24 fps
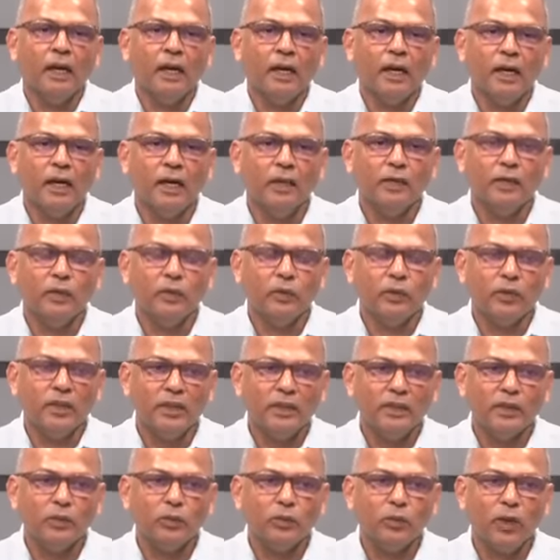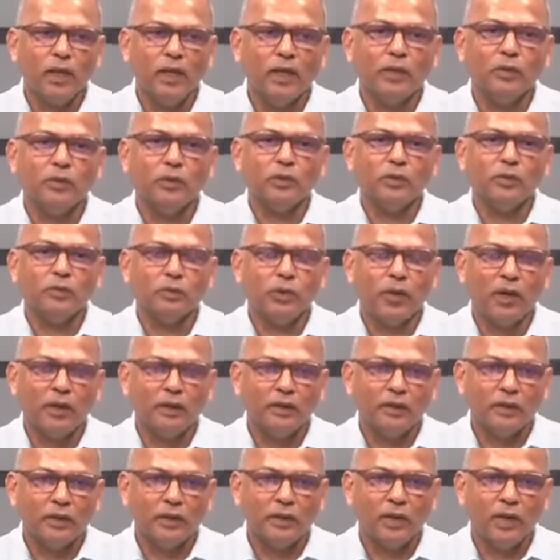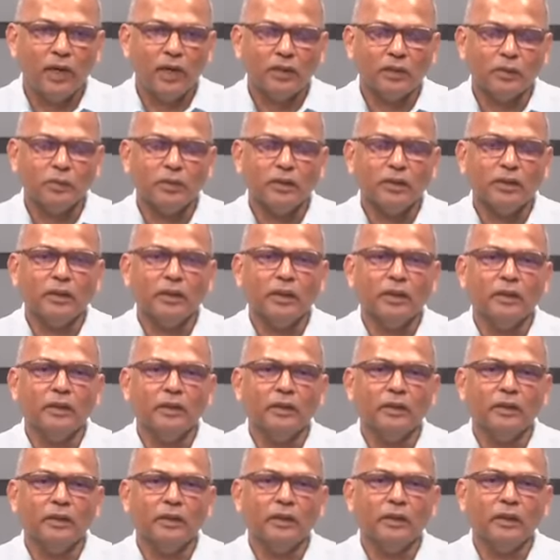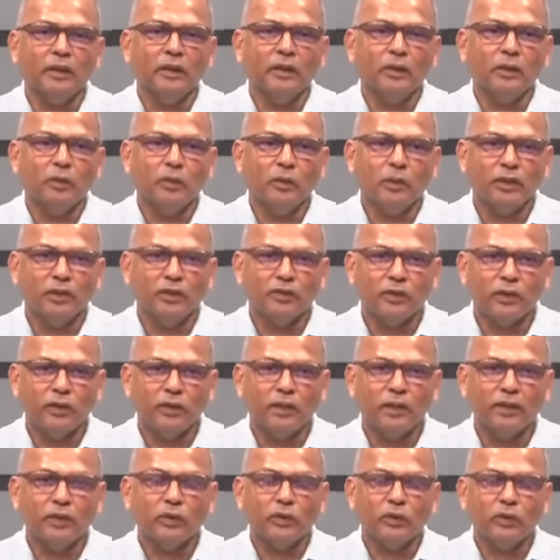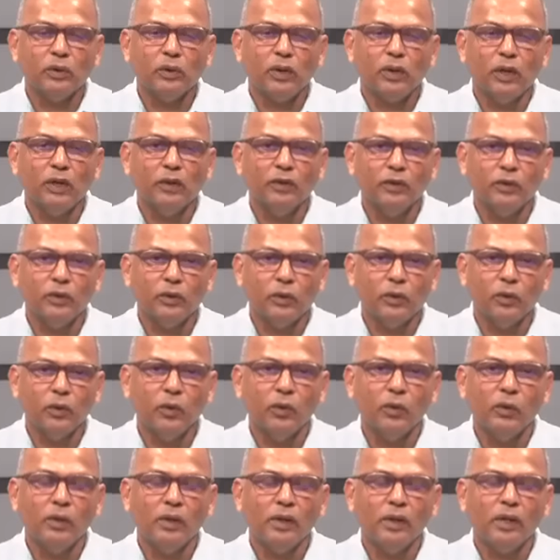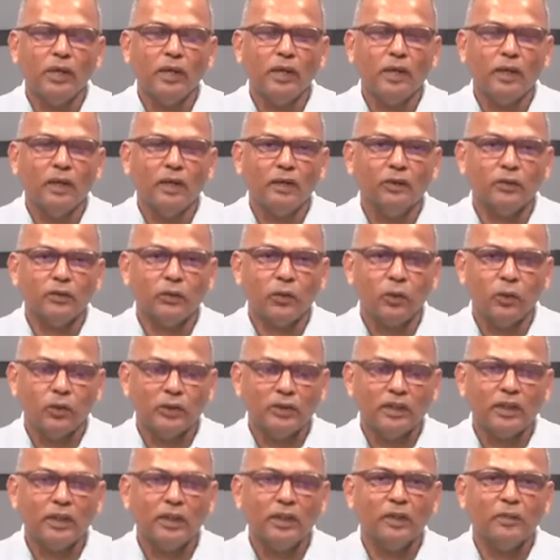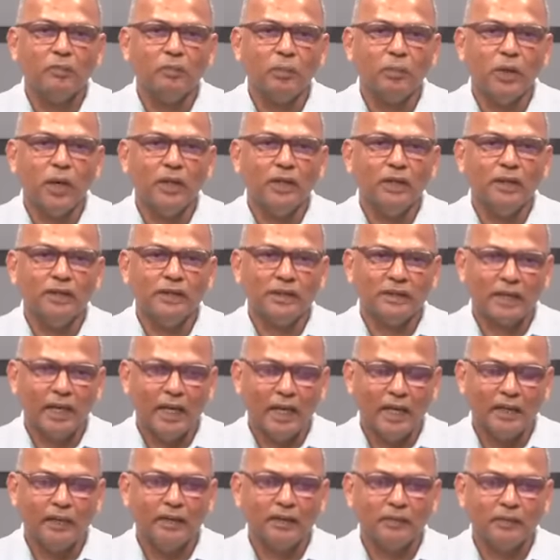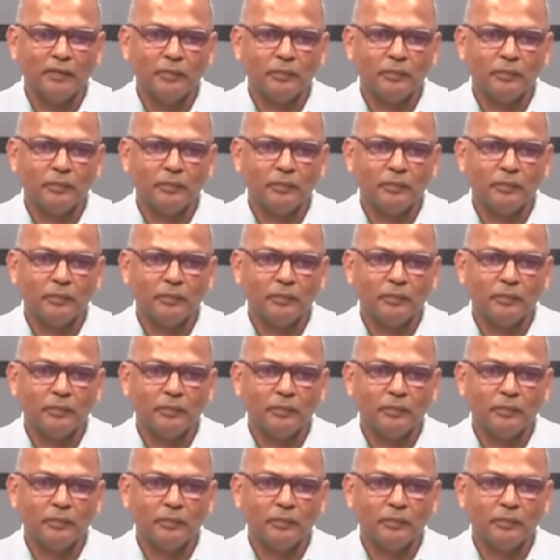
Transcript: And the reason why it was brought to the hospital was for it to undergo a total body scan,